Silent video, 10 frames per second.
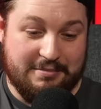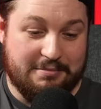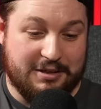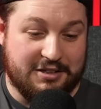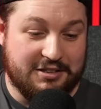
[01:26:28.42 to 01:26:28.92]

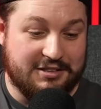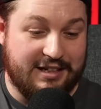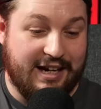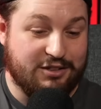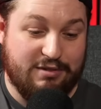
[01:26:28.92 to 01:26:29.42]
Because it
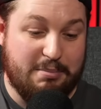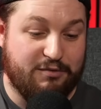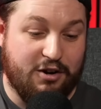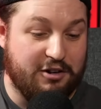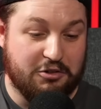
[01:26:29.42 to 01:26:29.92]
has rapid
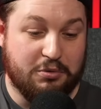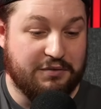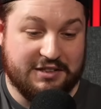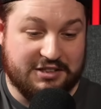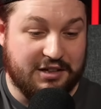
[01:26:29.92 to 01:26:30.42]
fire on all of
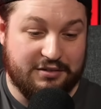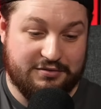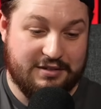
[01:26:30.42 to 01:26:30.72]
his stuff.